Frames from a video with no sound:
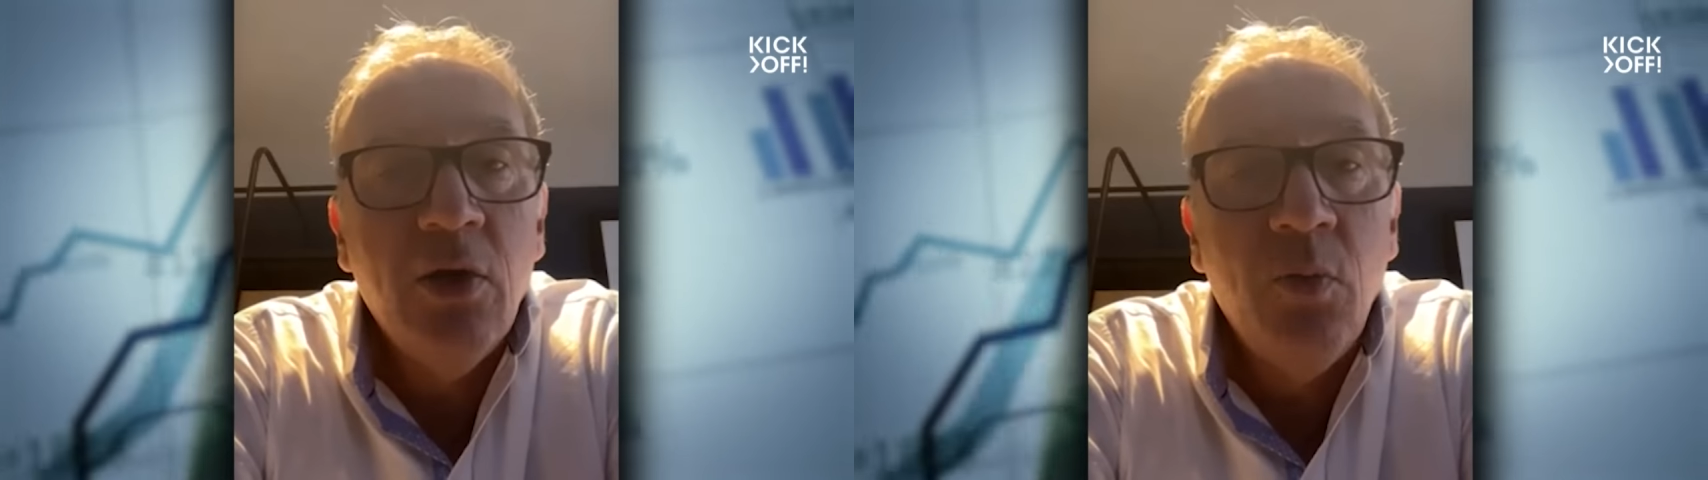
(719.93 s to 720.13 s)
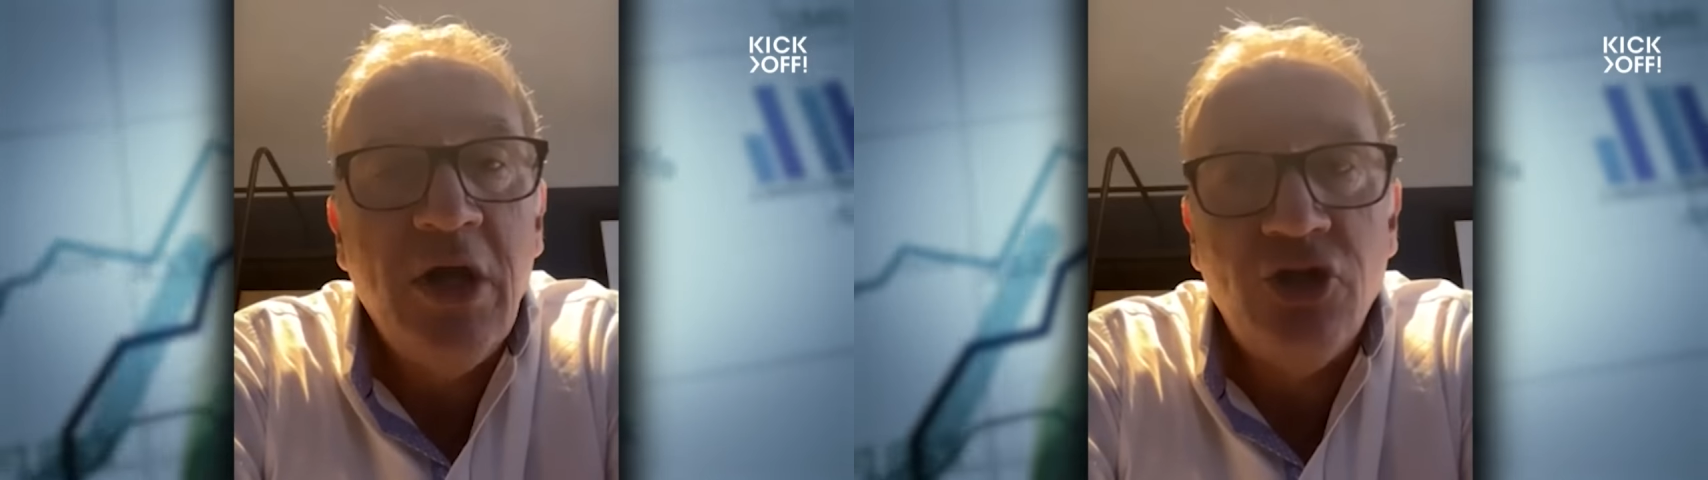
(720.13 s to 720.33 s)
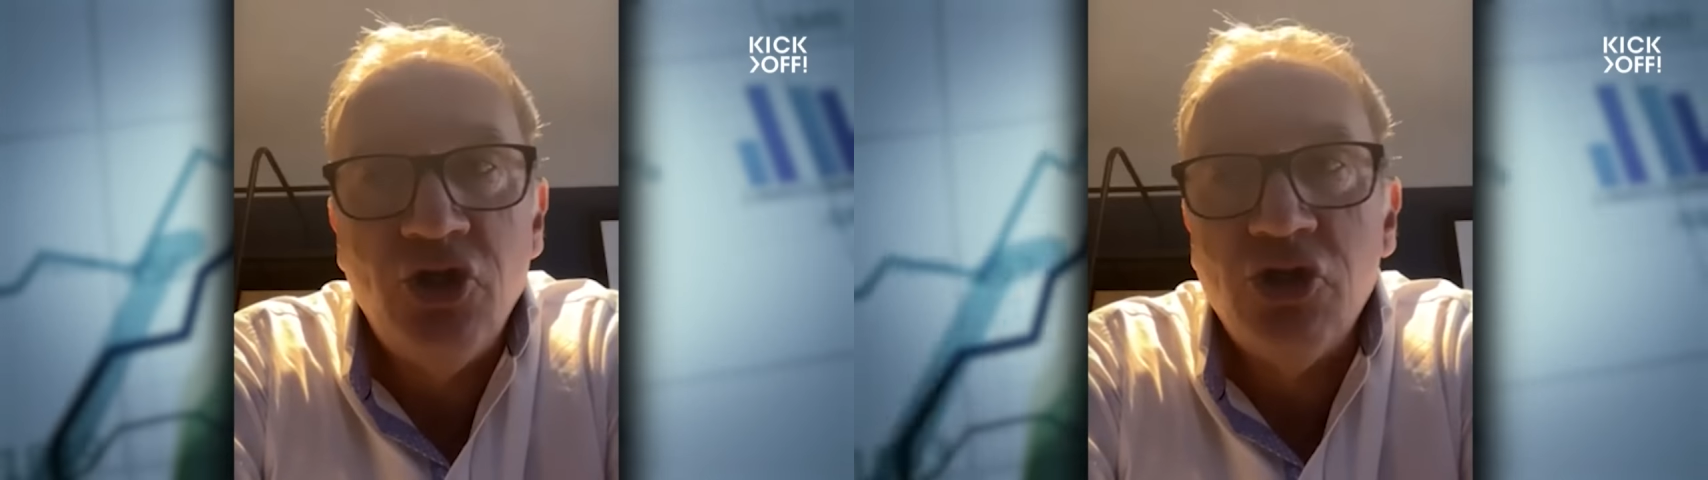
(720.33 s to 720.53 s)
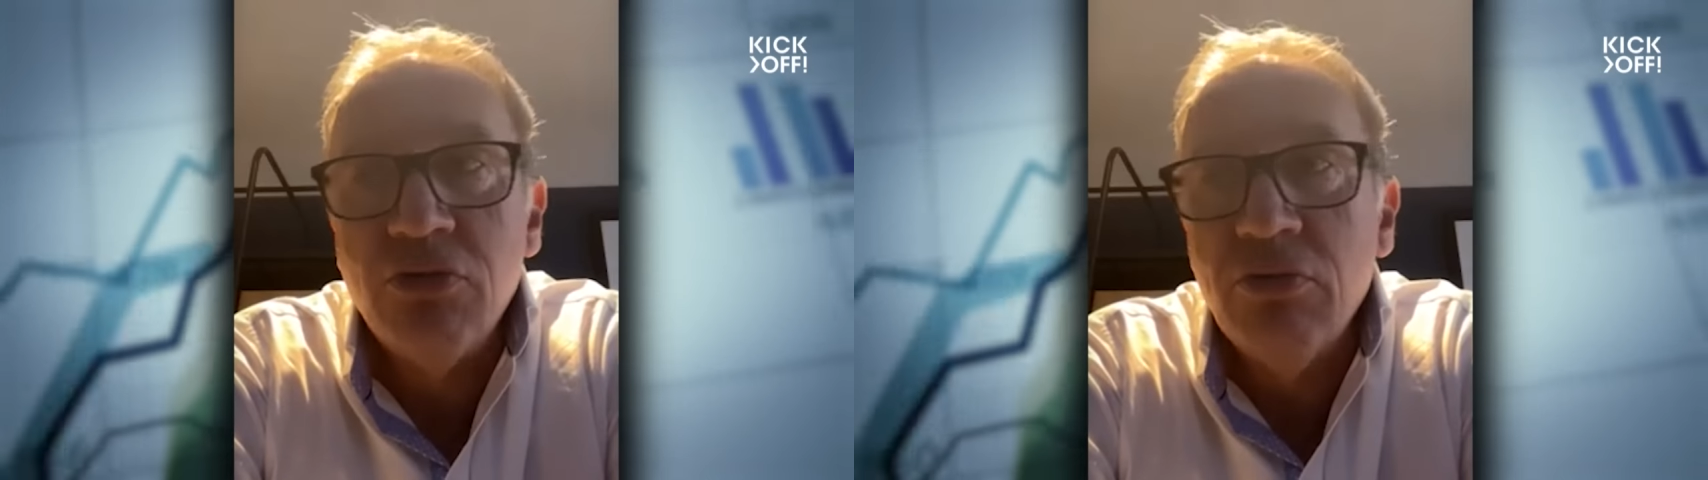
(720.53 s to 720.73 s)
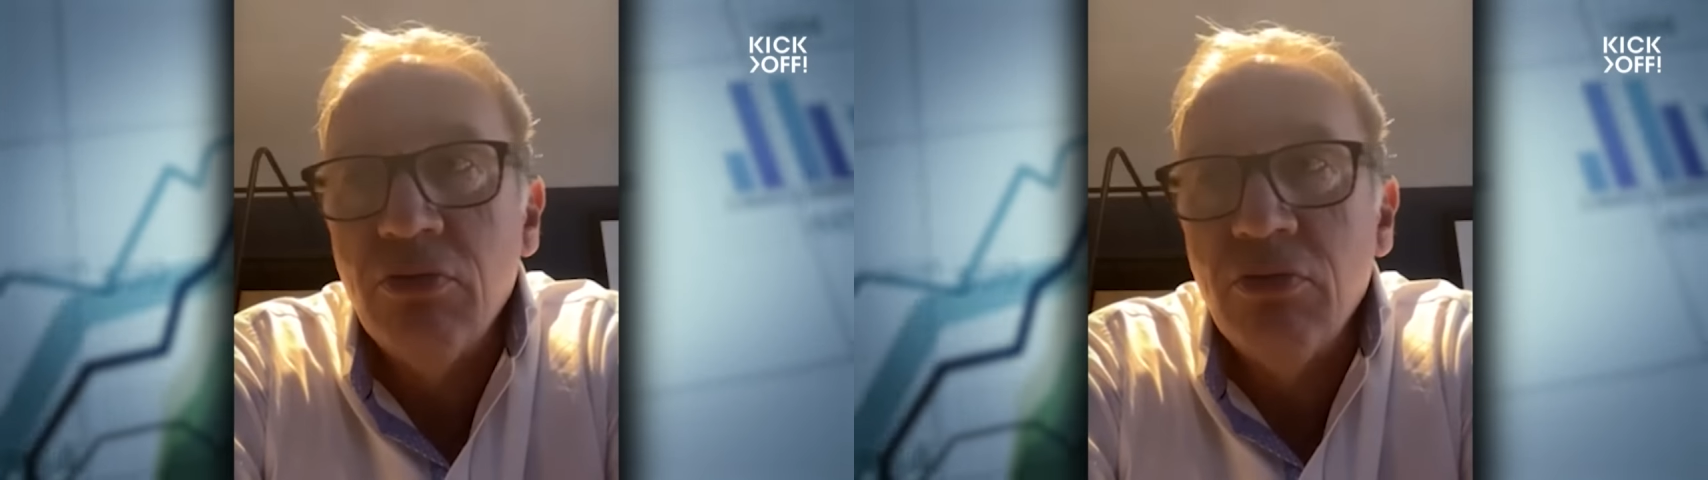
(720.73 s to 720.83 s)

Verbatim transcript: which